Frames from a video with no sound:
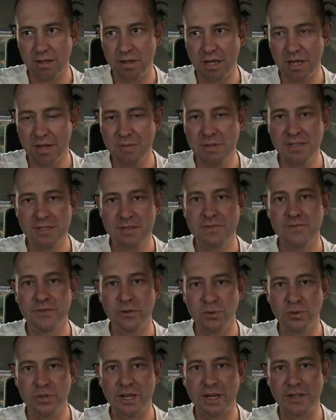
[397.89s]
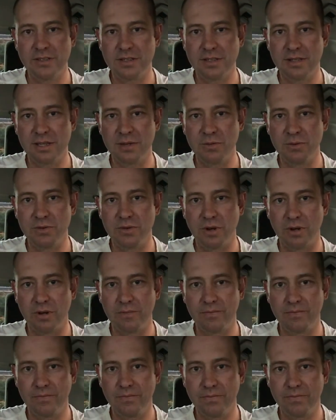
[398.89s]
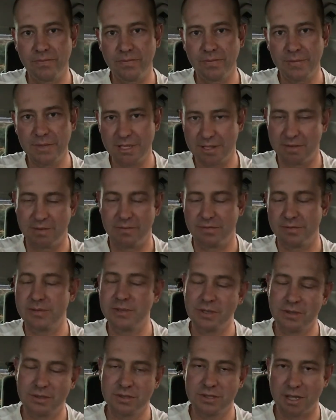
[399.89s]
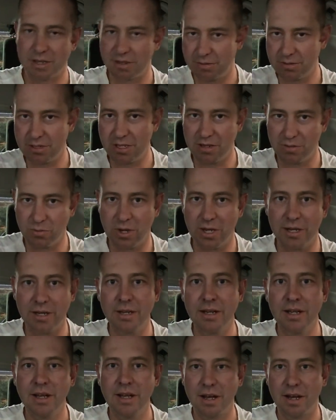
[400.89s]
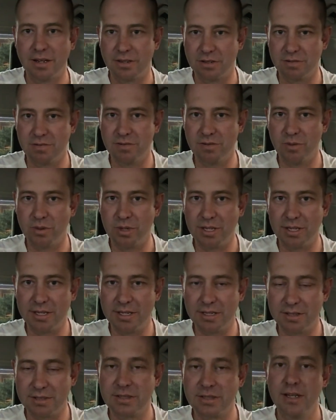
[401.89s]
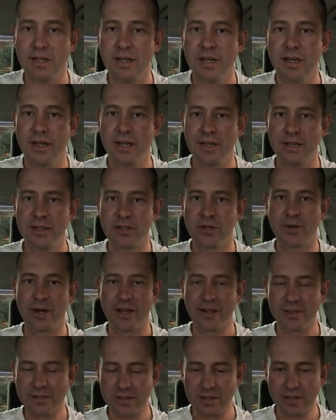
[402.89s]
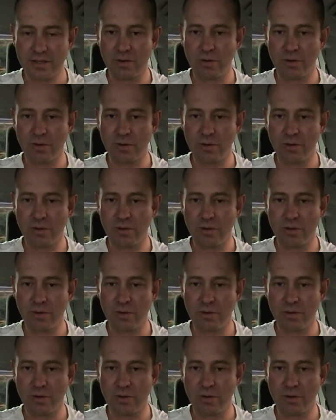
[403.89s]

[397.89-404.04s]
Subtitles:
How many fuel tanks do you think we've got? You're going to say, yeah, 140 litres. Incorrect.